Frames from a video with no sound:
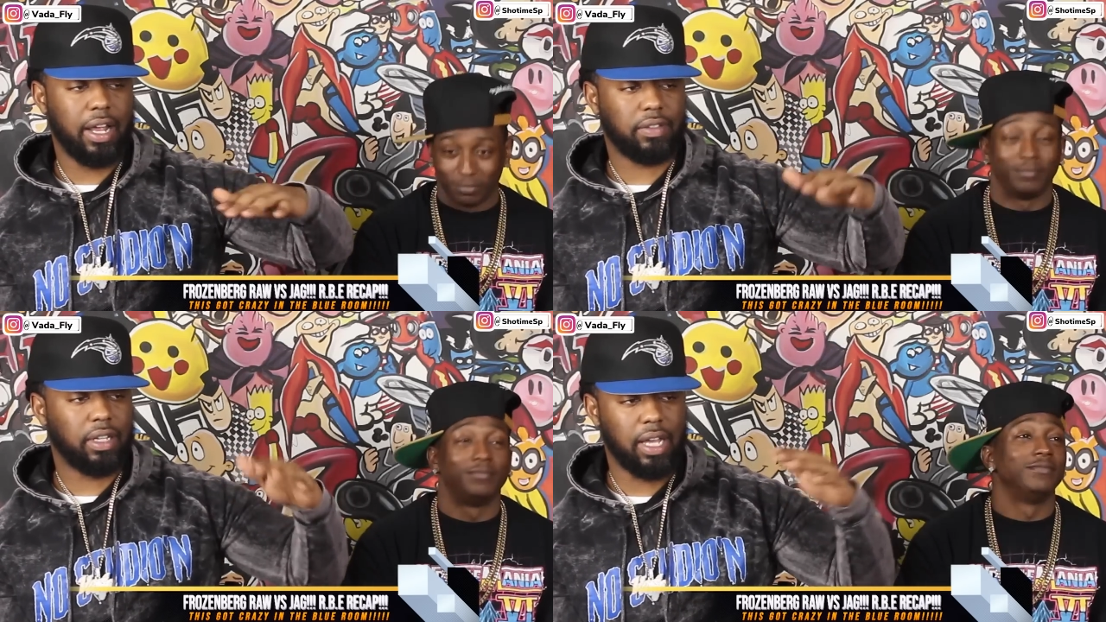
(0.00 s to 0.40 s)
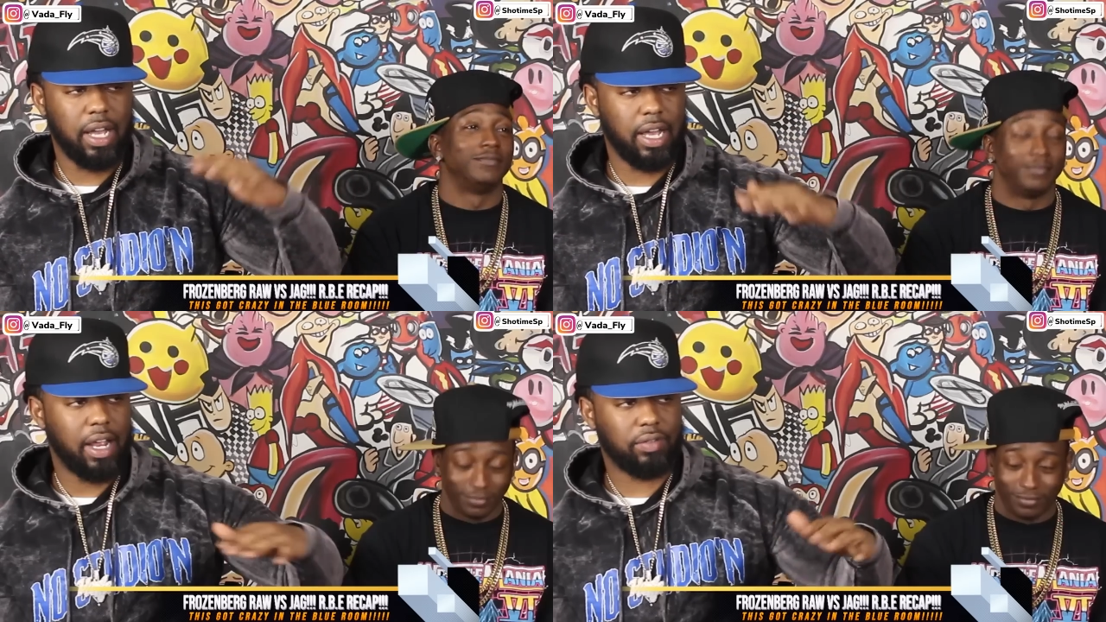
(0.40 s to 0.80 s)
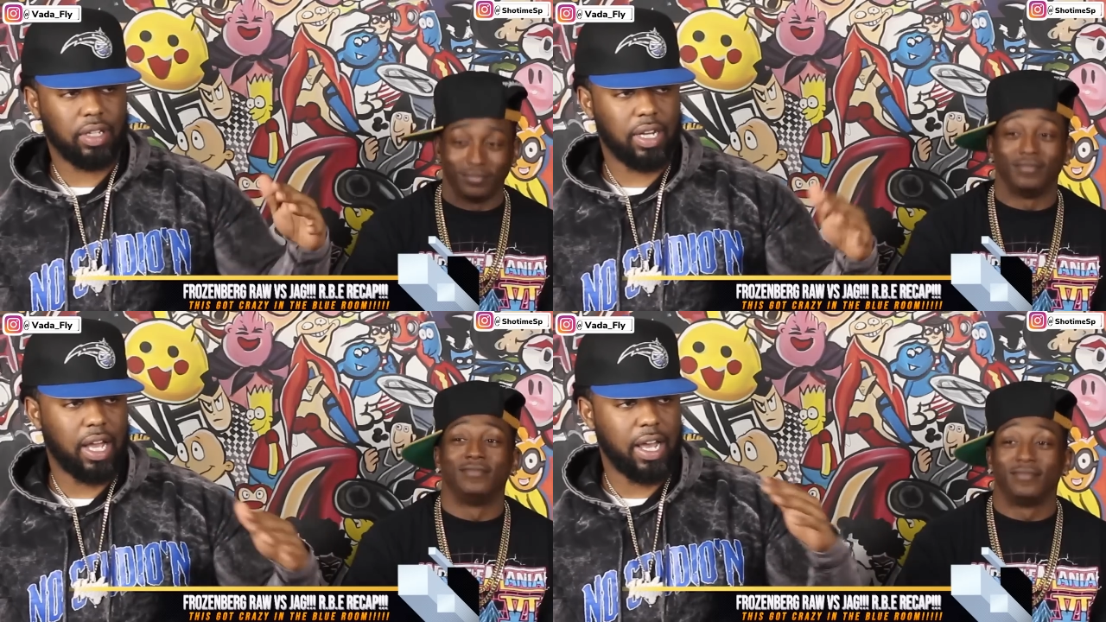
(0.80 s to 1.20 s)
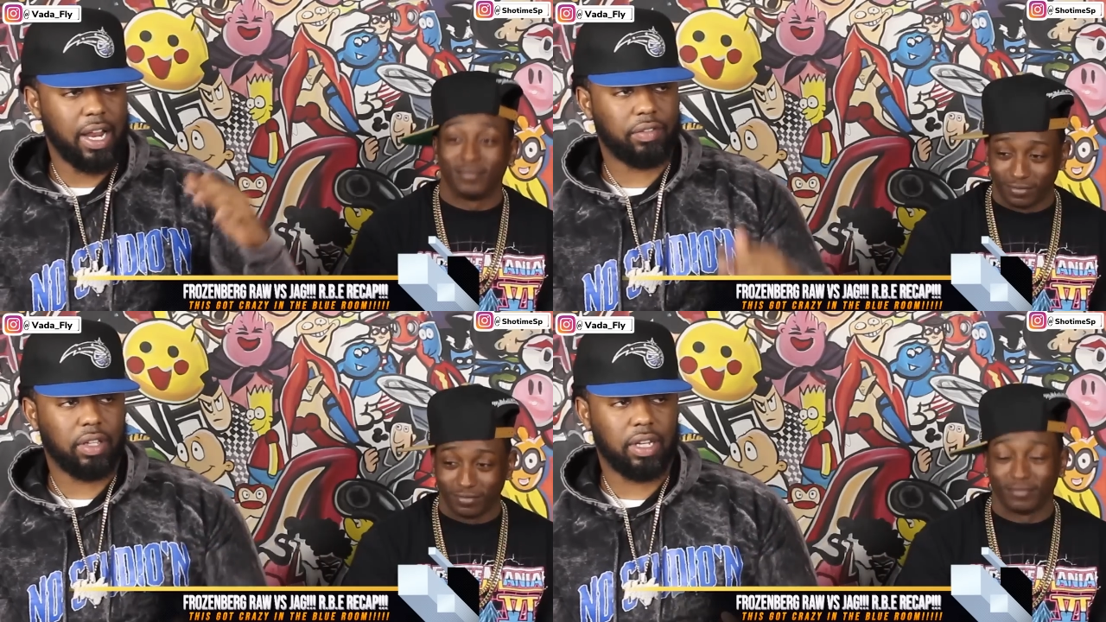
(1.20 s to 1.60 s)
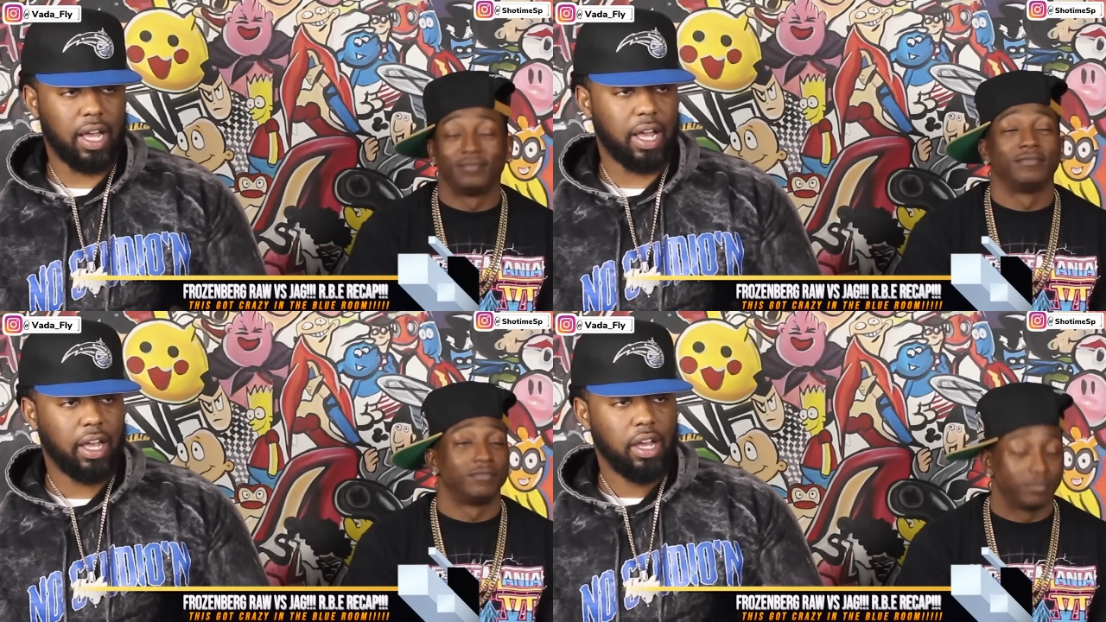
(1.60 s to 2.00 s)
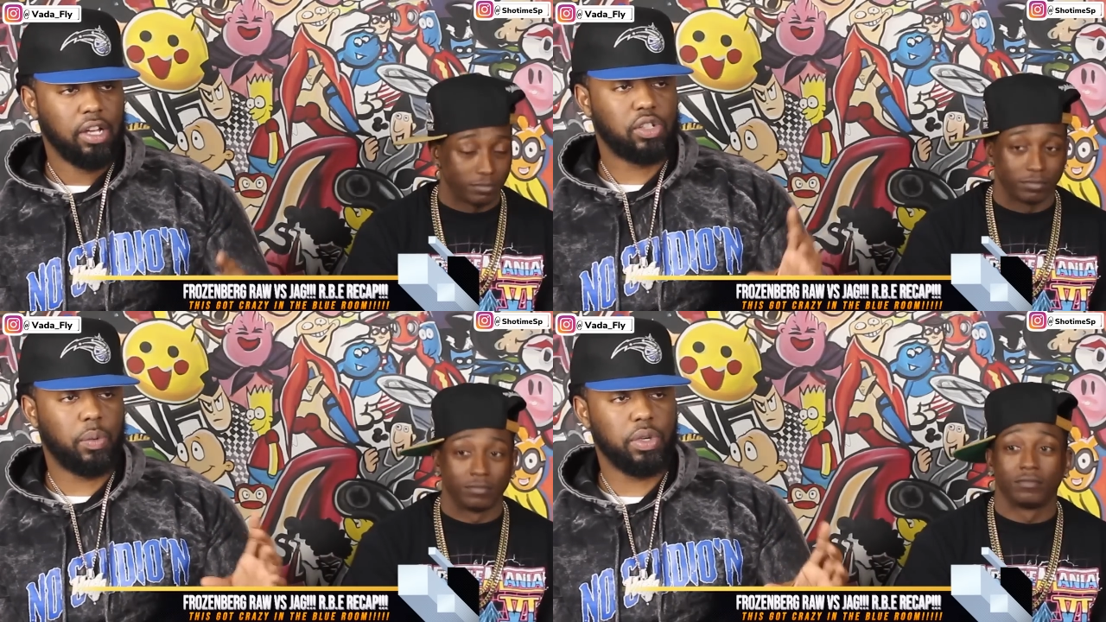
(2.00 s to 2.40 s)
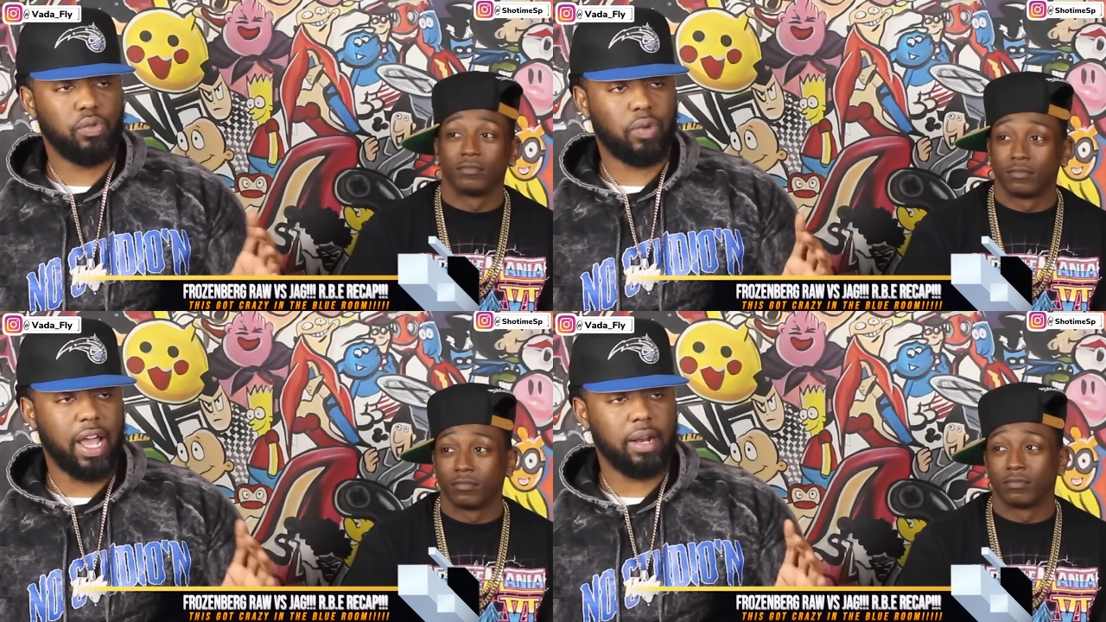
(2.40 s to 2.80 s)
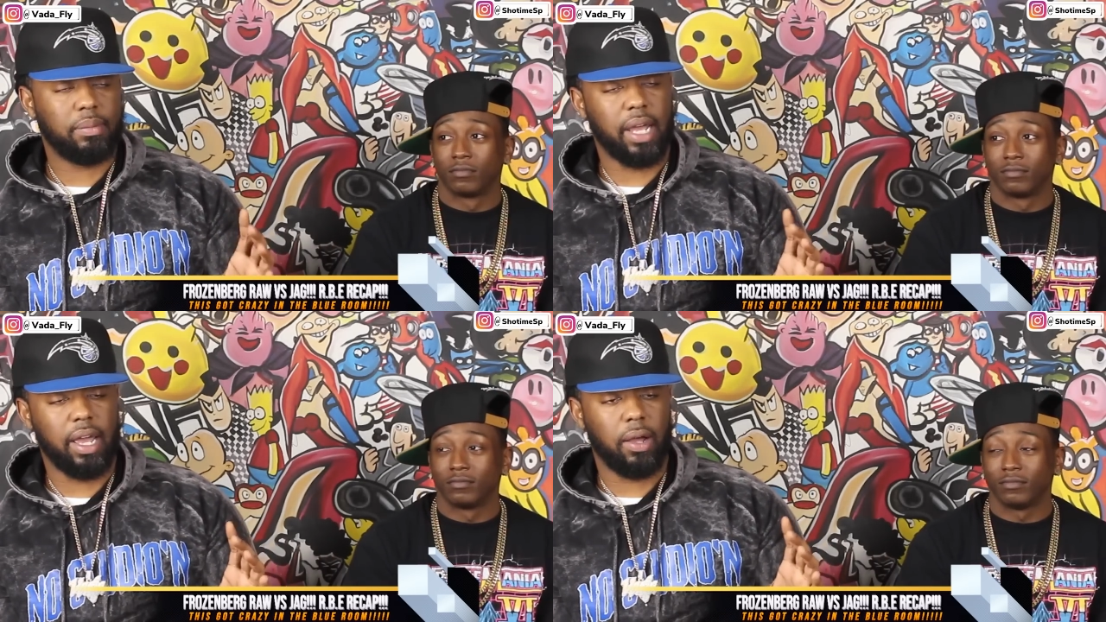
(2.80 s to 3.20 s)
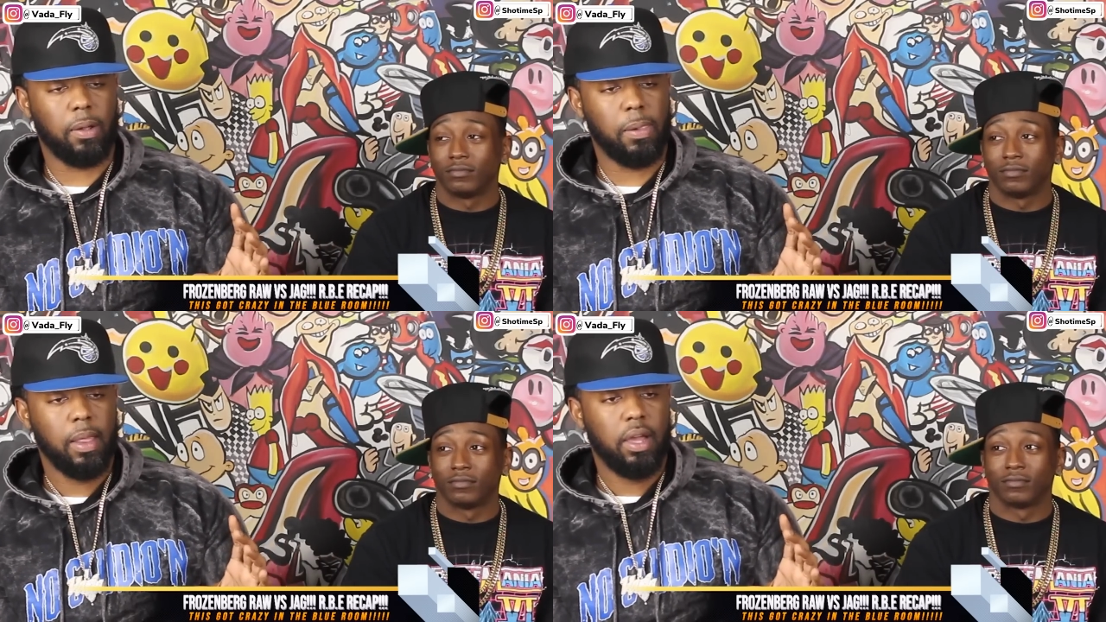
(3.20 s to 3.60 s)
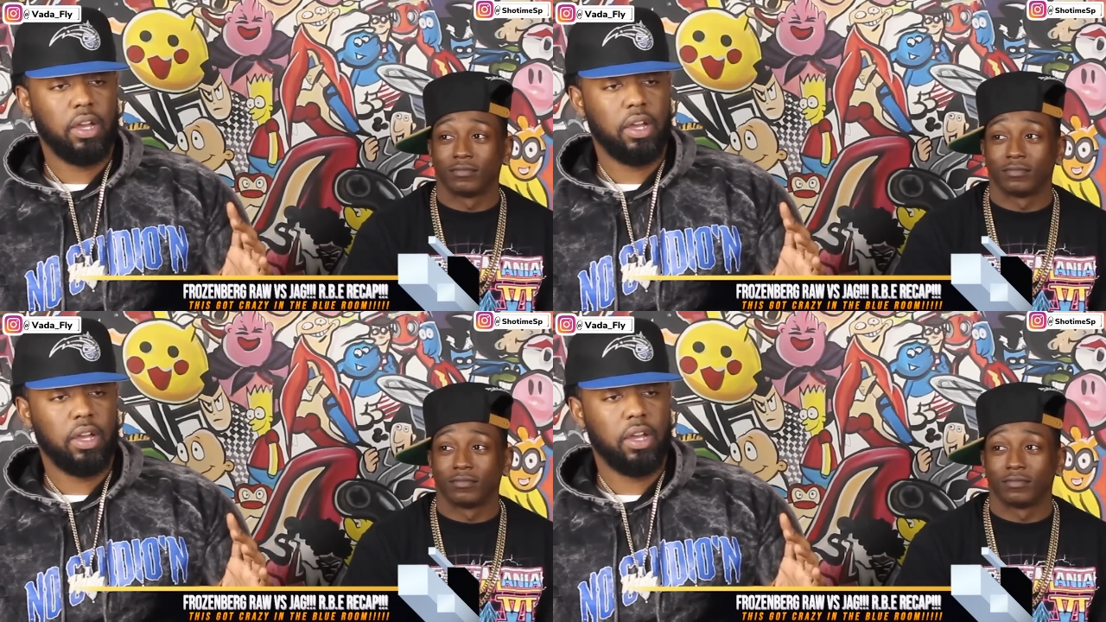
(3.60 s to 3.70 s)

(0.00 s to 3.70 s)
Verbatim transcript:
Speaker 1: after line after mm-hmm. line after line. So when you write them down,